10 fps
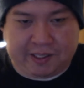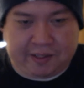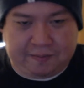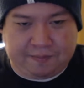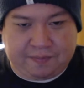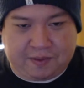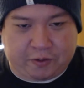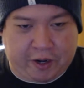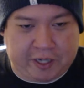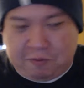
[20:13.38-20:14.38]
Is it
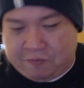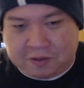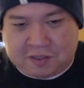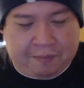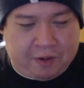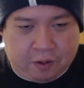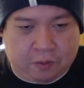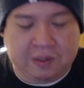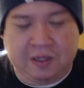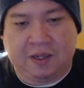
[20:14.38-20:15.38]
the greatest movie of all time?
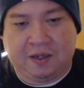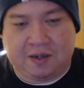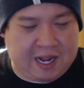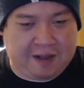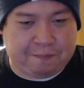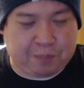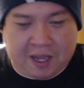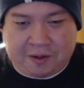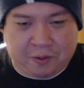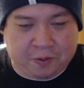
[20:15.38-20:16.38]
No. Does it have
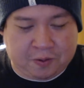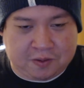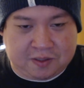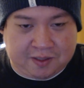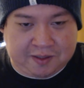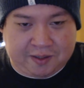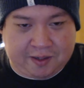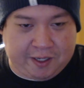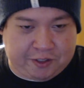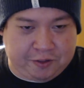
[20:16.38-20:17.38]
plot holes
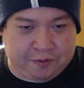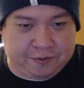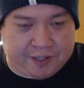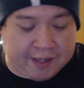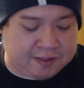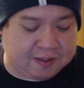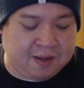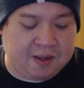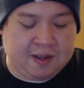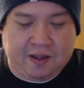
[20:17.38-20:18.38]
and issues? Yes.
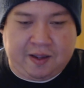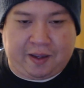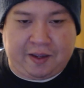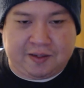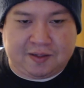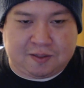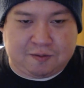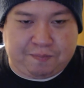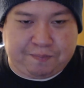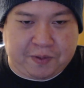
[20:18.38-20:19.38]

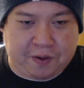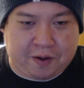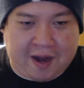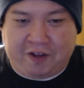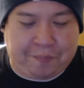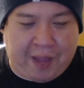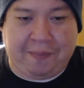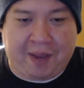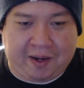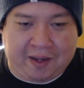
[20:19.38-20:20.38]
Is there not enough
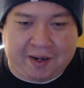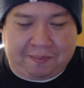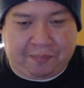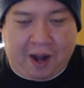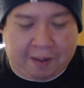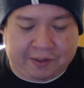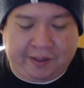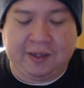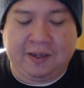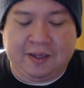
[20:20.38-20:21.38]
Batman in it?
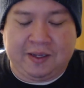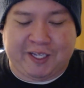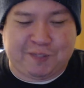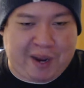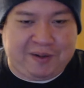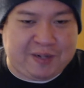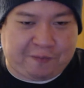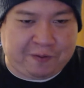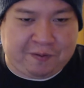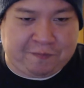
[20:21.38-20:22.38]
Probably. Is Bane
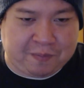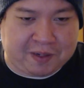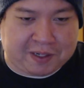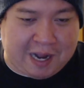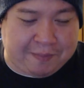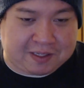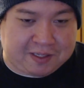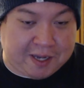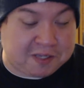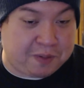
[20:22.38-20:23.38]
different than from the comics?
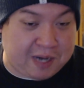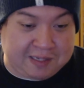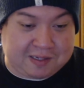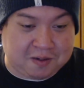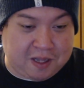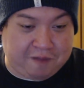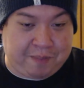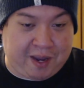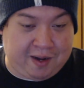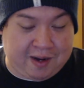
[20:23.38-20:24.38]
Yes. But I still
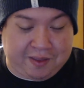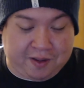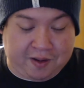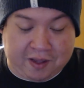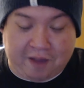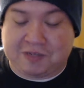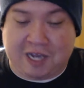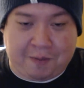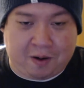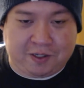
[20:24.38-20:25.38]
love Bane. I love
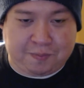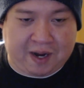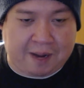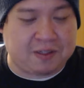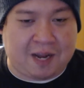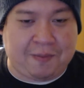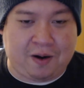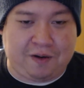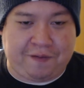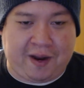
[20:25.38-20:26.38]
Tom Hardy's Bane. I'm a Tom
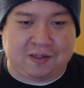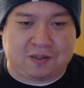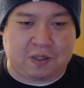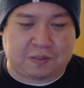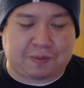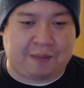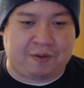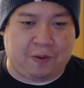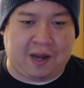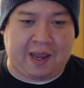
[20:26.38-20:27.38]
Hardy fan, so that's
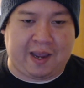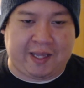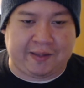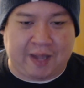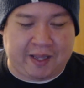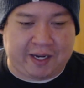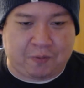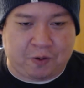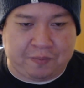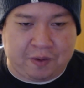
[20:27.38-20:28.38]
probably why I like
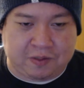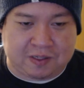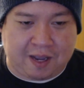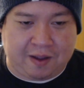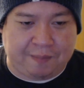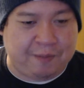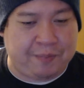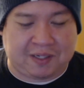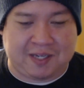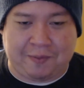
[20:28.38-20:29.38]
it more than most. I'm a
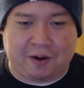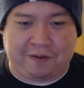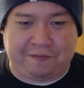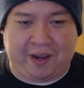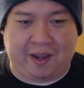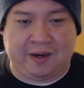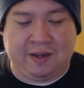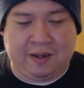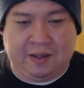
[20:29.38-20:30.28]
big Tom Hardy fan.